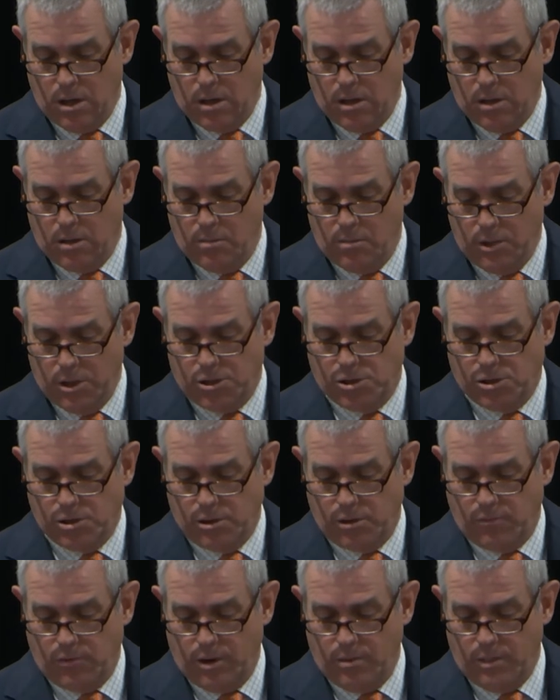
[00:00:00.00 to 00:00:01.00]
the mission
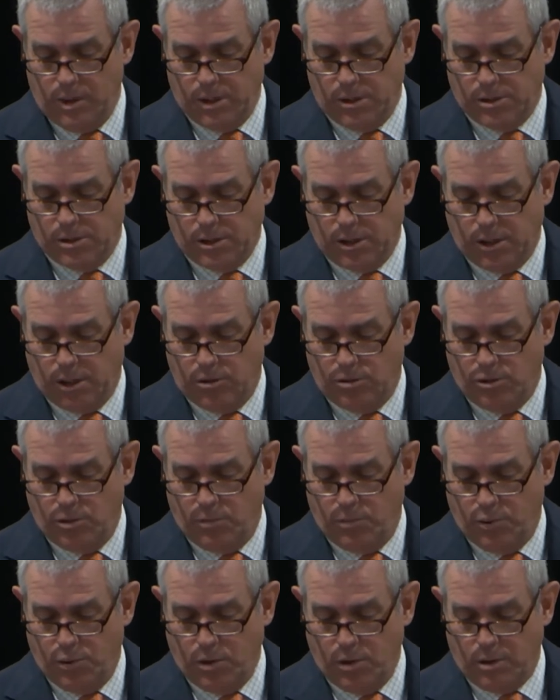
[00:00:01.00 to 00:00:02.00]
of MEC, to
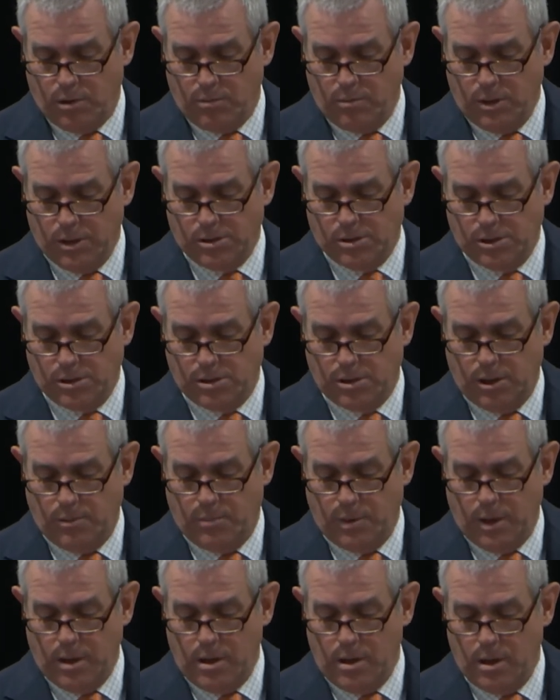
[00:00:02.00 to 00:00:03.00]
put
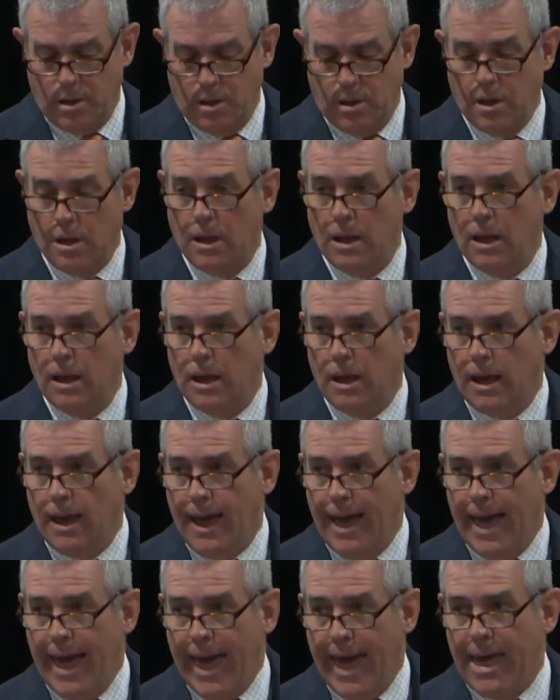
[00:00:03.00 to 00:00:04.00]
Mississippi
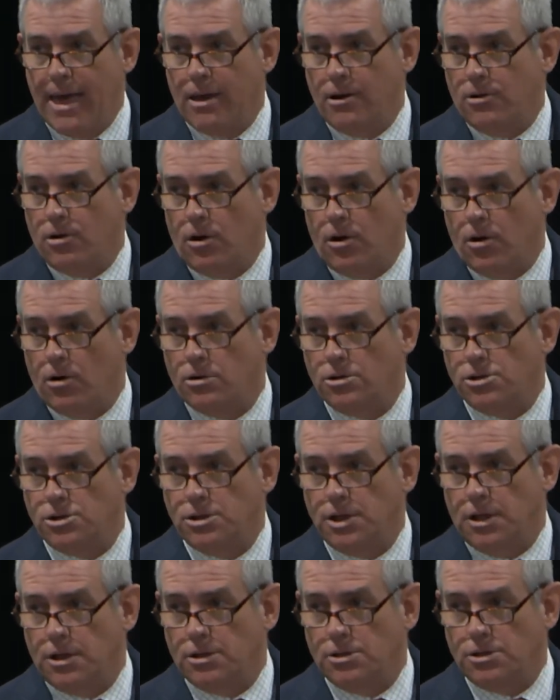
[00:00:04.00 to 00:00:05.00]
and her
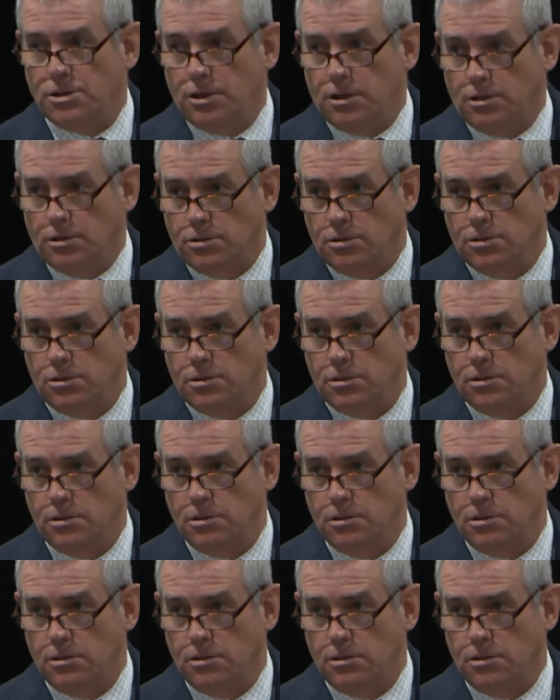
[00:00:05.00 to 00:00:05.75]
citizens